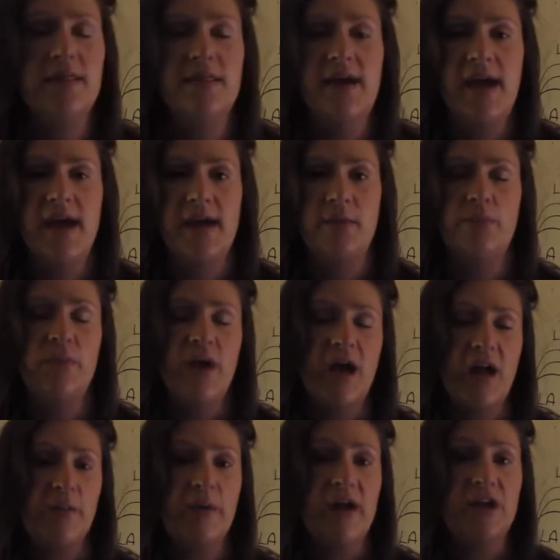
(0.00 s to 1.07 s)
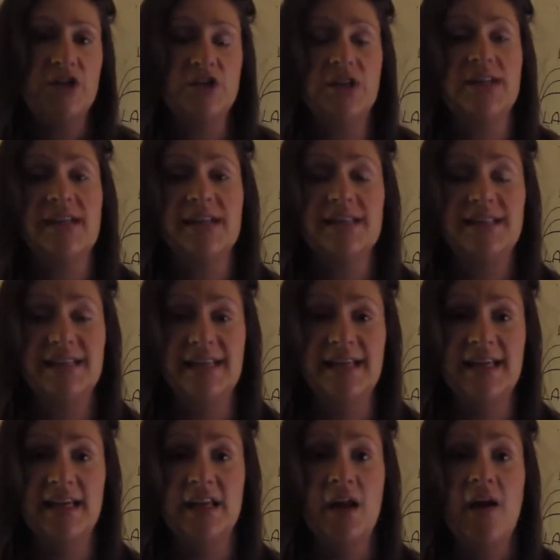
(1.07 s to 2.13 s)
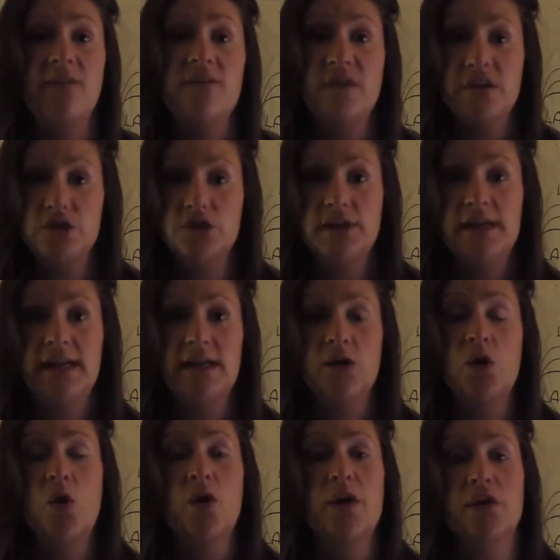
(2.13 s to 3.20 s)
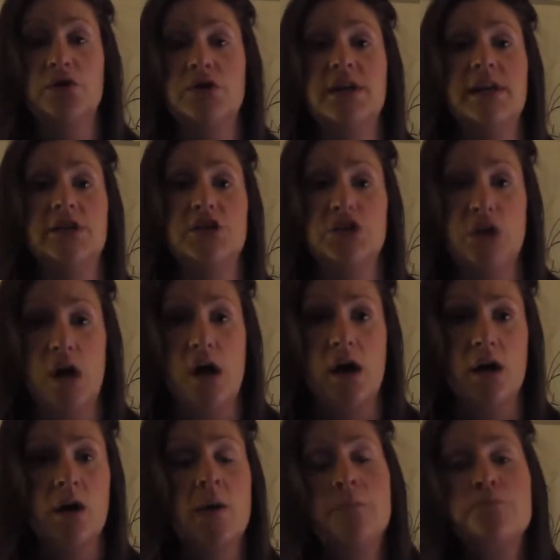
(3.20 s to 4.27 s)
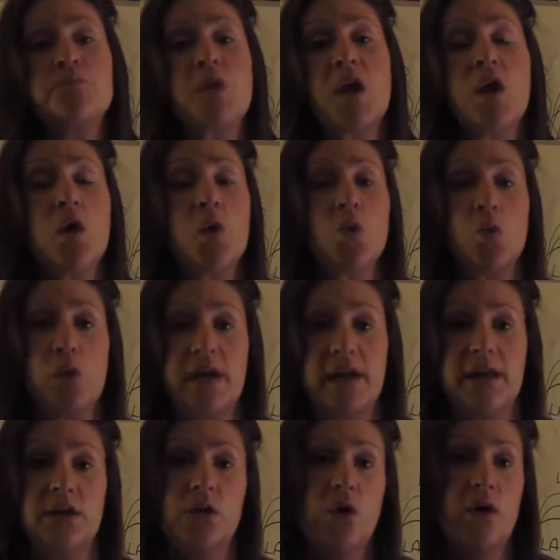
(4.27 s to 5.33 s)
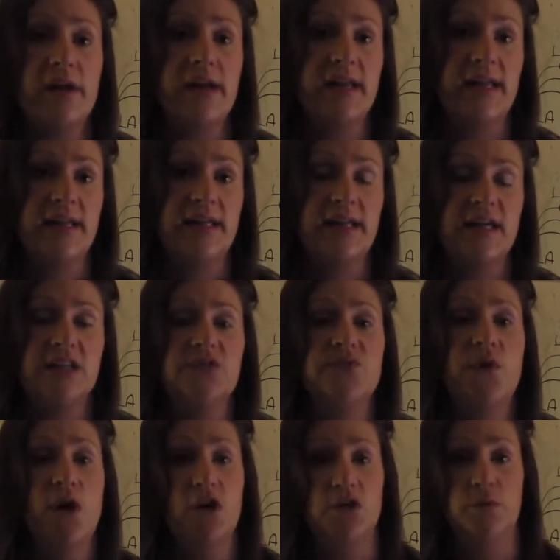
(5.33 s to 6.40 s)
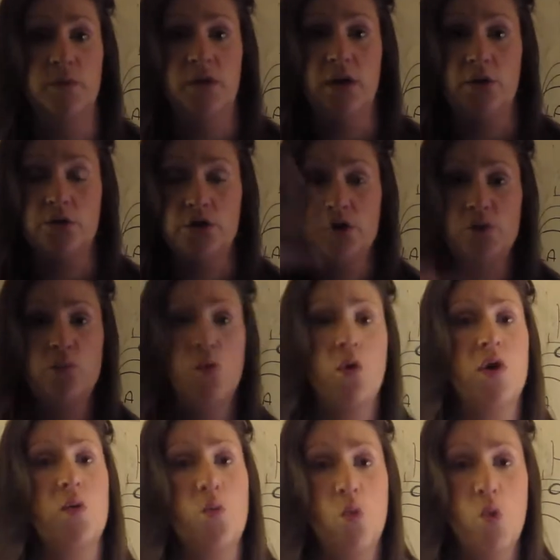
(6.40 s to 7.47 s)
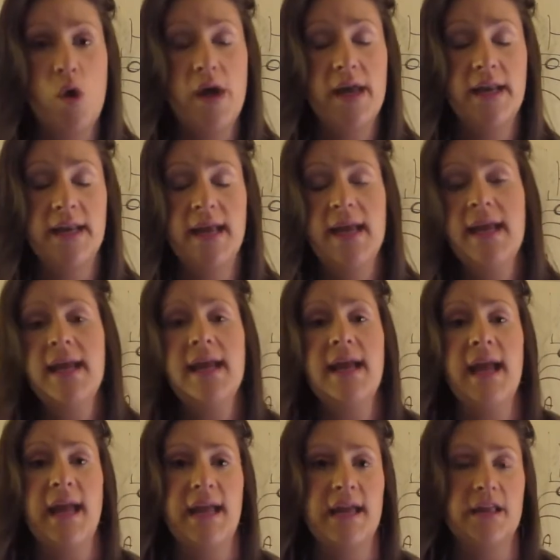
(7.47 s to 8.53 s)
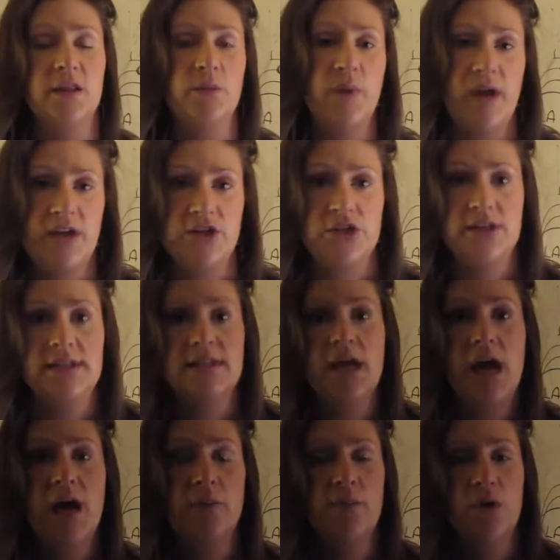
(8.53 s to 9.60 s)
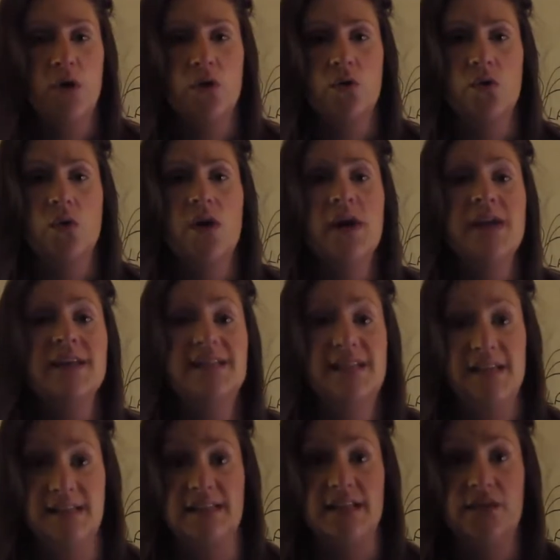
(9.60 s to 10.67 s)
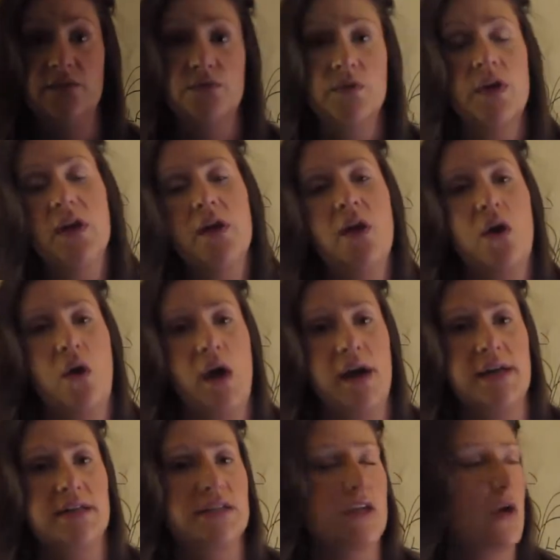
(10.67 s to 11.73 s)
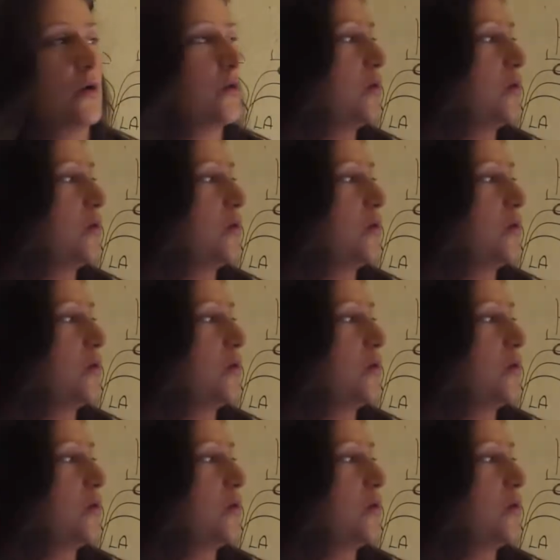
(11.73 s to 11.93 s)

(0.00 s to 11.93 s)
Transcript: that a patient is officially in cardiogenic shock when cardiac index falls below 2.1 and the patient is hypotensive. All right, so